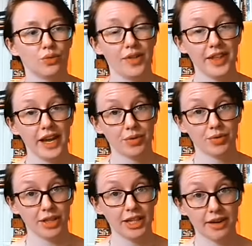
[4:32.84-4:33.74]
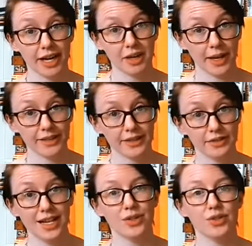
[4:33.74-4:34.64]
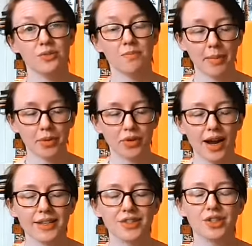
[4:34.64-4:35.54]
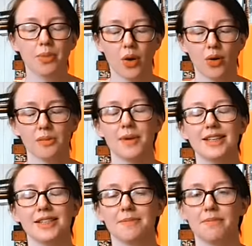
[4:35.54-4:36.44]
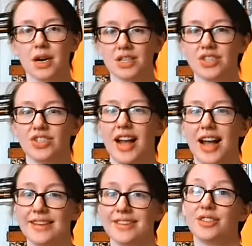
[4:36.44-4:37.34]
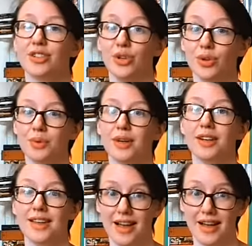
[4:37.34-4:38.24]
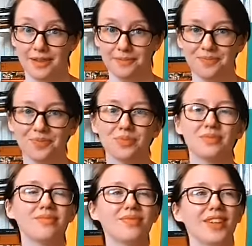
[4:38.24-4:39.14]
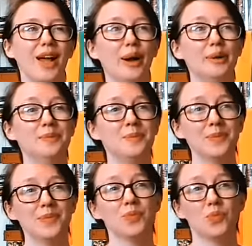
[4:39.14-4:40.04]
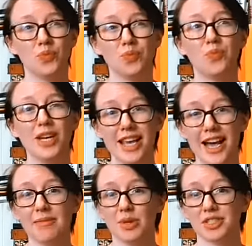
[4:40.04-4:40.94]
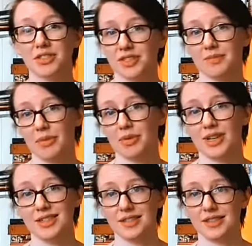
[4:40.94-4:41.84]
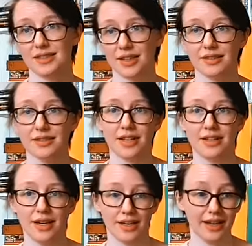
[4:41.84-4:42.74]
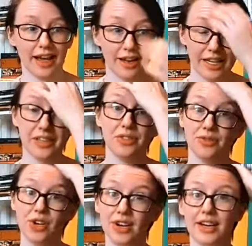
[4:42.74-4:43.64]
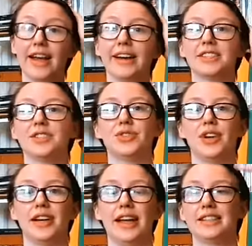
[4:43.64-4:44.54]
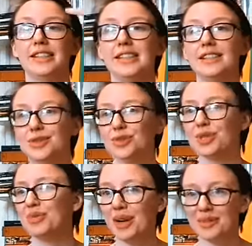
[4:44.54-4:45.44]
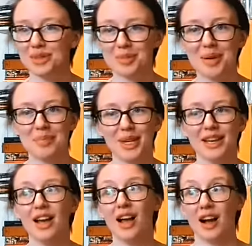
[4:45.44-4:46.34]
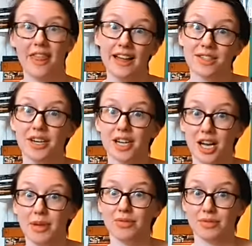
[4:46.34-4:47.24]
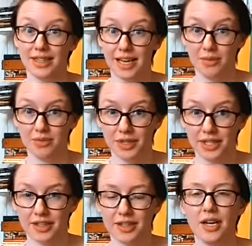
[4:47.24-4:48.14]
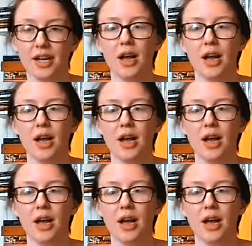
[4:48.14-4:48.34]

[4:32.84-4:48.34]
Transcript: One thing I would really recommend is to memorize your poem as much as you can. Um, we can, most of us, memorize these things. And, and again, if you've got any acting training, acting history, whatever it might be, uh, that's going to come in really helpful here.